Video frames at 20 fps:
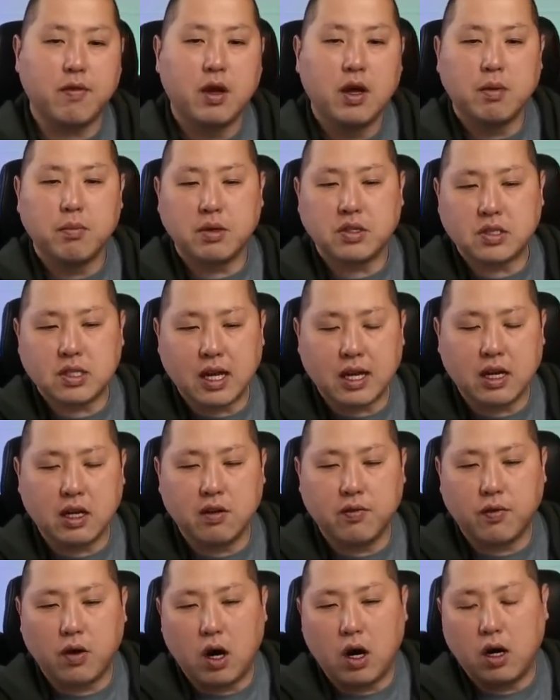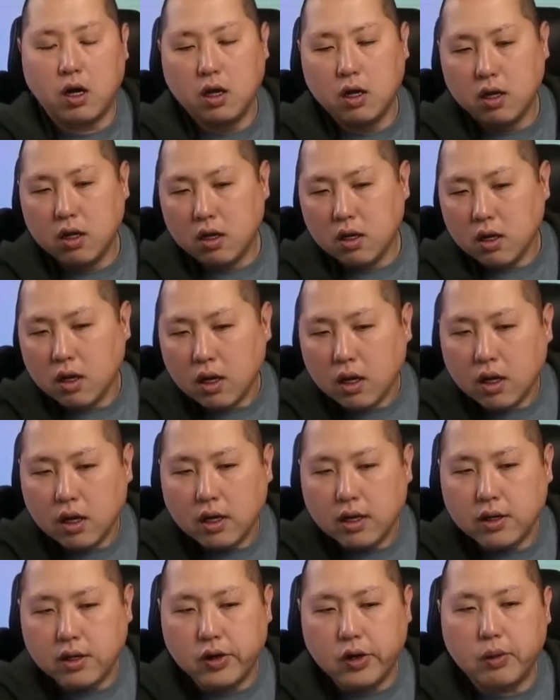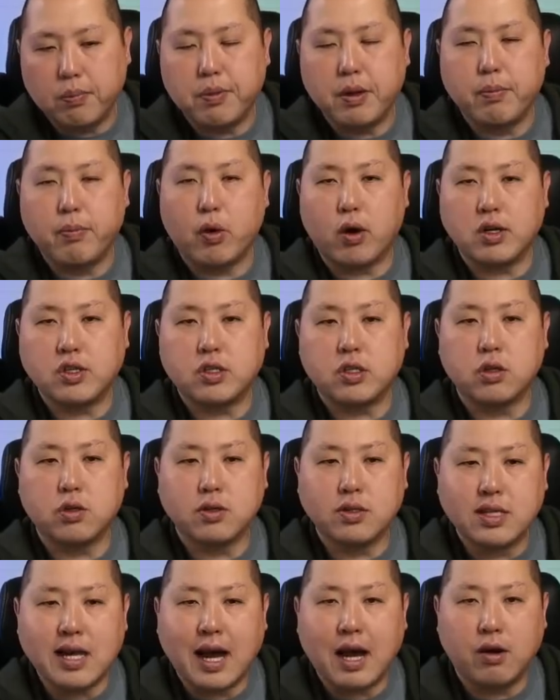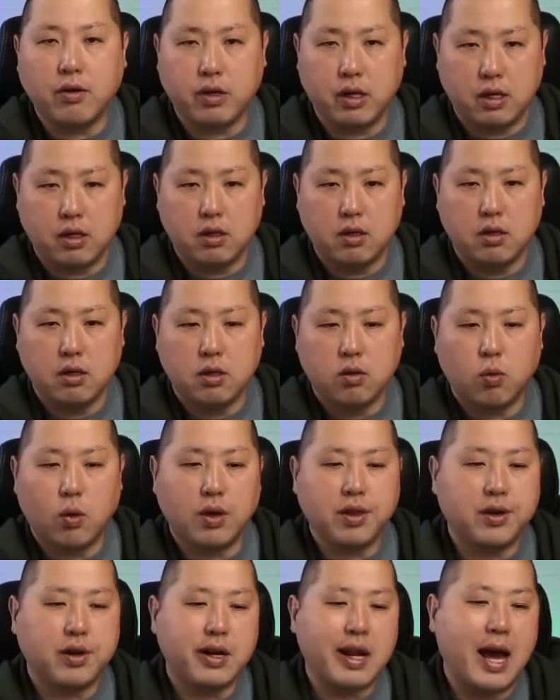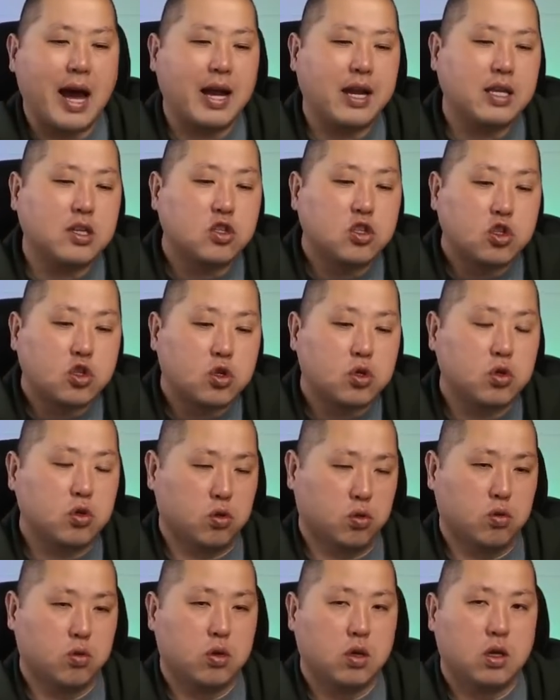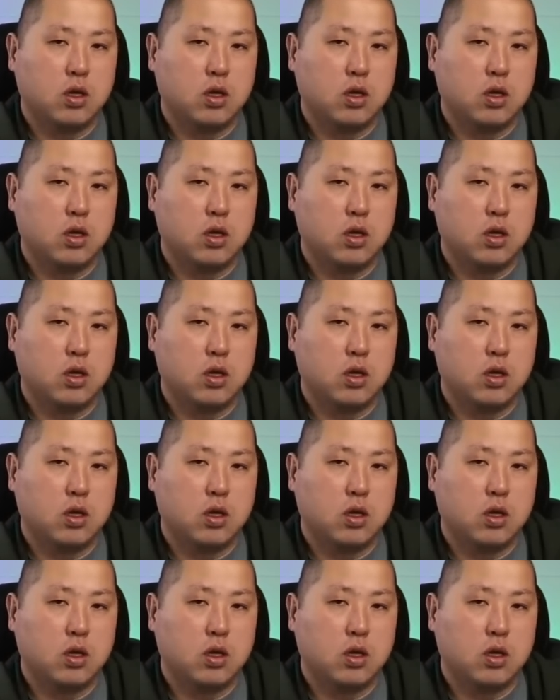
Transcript: But second of all, people are still doubting whether or not it's true,